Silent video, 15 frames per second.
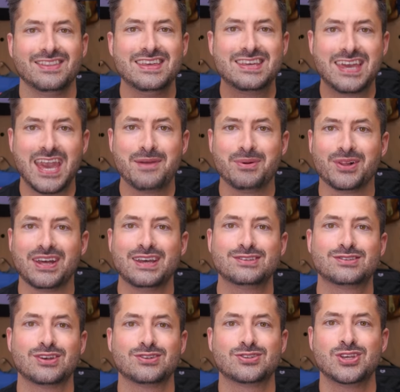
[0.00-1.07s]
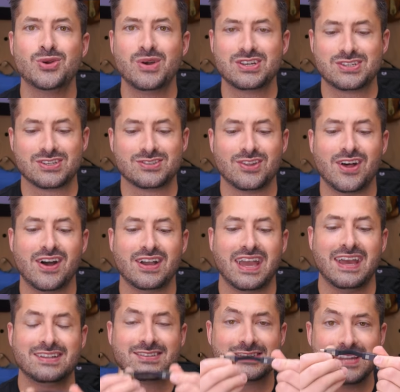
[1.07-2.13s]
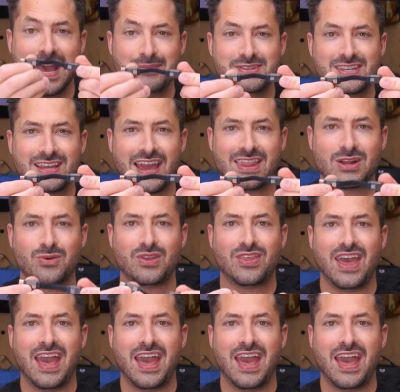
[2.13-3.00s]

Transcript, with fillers: The cable is two inches long and snaps together with